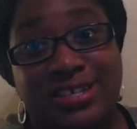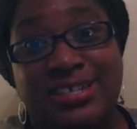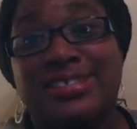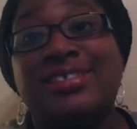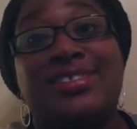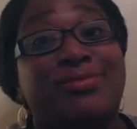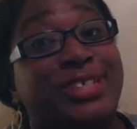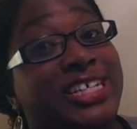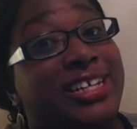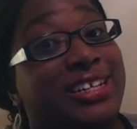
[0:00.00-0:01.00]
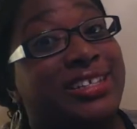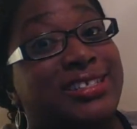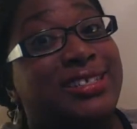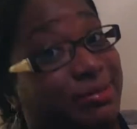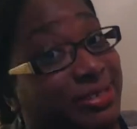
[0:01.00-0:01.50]
It's ridiculous.
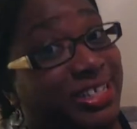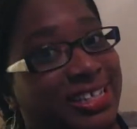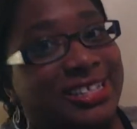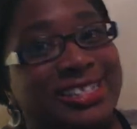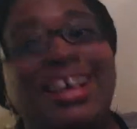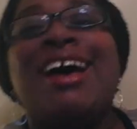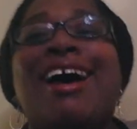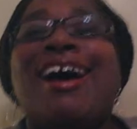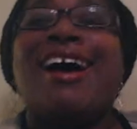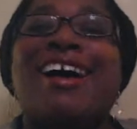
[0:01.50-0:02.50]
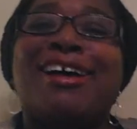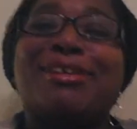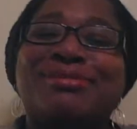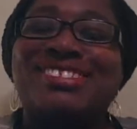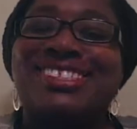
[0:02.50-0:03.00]
It's ridiculous.
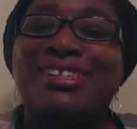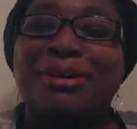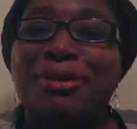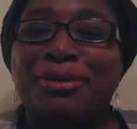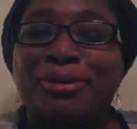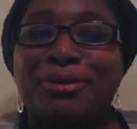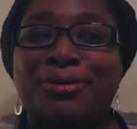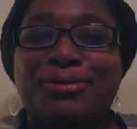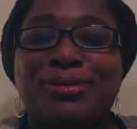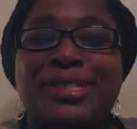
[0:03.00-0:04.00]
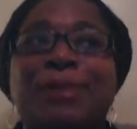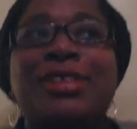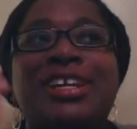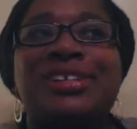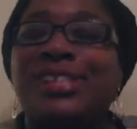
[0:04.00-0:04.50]
So some of
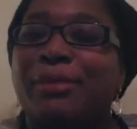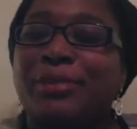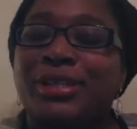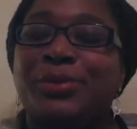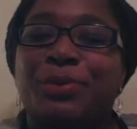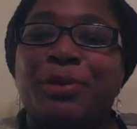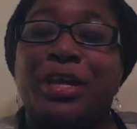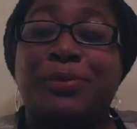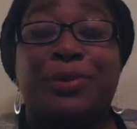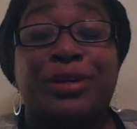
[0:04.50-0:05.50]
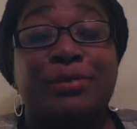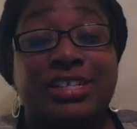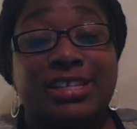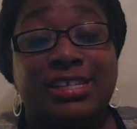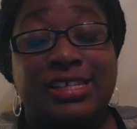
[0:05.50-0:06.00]
the assignments remained pretty
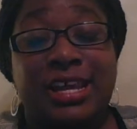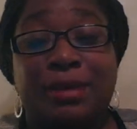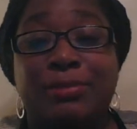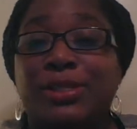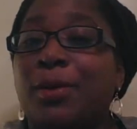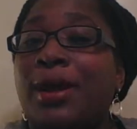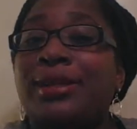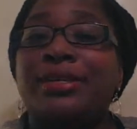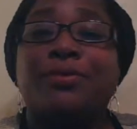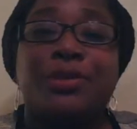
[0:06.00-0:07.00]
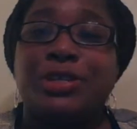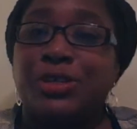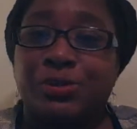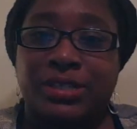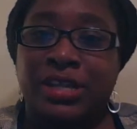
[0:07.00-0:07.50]
much the same, so I didn't
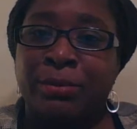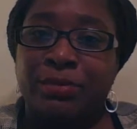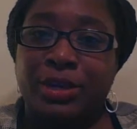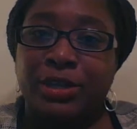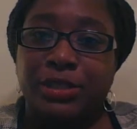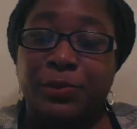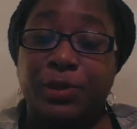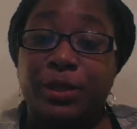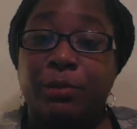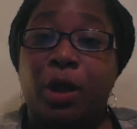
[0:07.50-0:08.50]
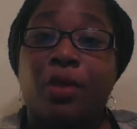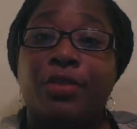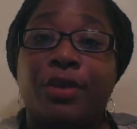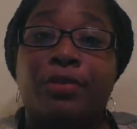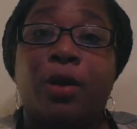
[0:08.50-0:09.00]
reshoot assignment videos for them,
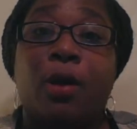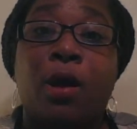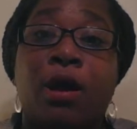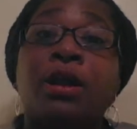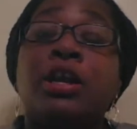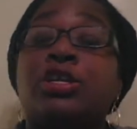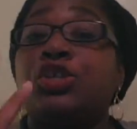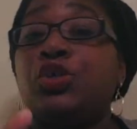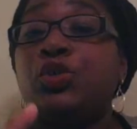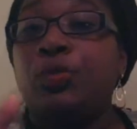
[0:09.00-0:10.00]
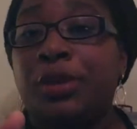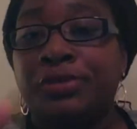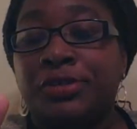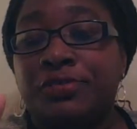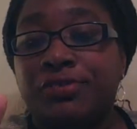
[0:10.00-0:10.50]
although there are two
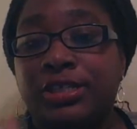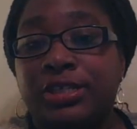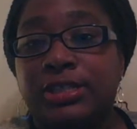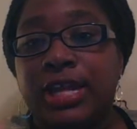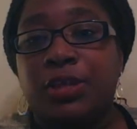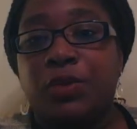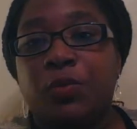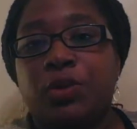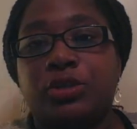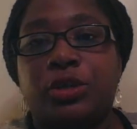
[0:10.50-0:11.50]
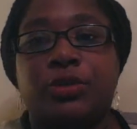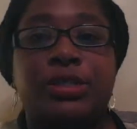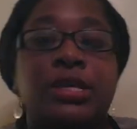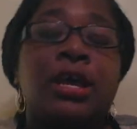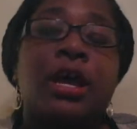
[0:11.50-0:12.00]
major differences that you will
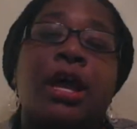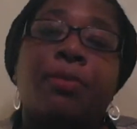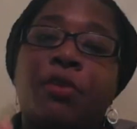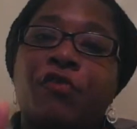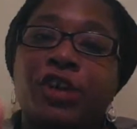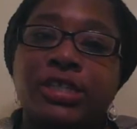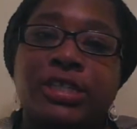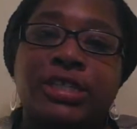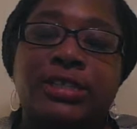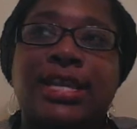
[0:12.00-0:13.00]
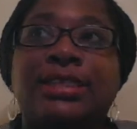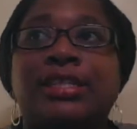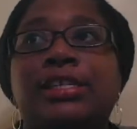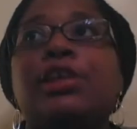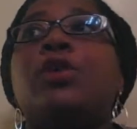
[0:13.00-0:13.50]
notice. The first is that the
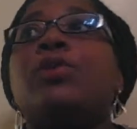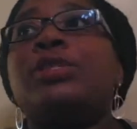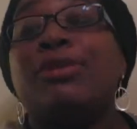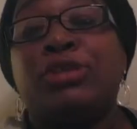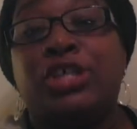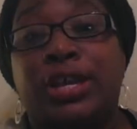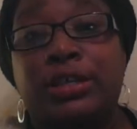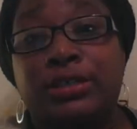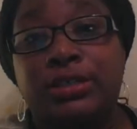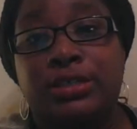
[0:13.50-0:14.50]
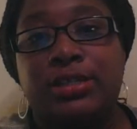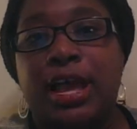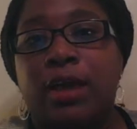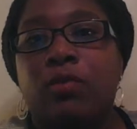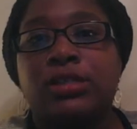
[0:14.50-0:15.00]
slows have changed.
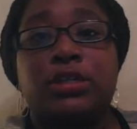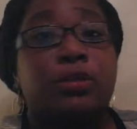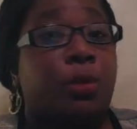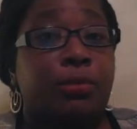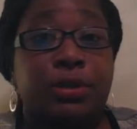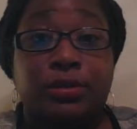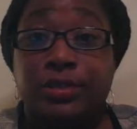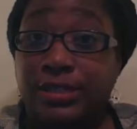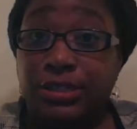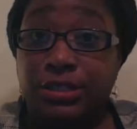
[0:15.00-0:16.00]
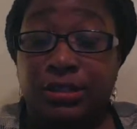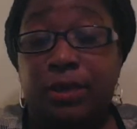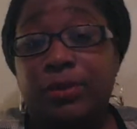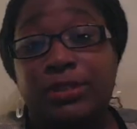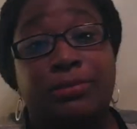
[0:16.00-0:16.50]
That was a departmental decision.
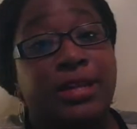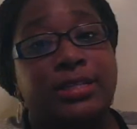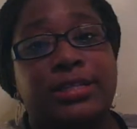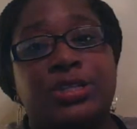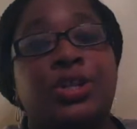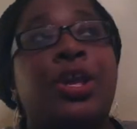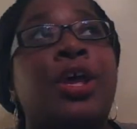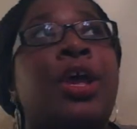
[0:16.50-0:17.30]
That wasn't my decision.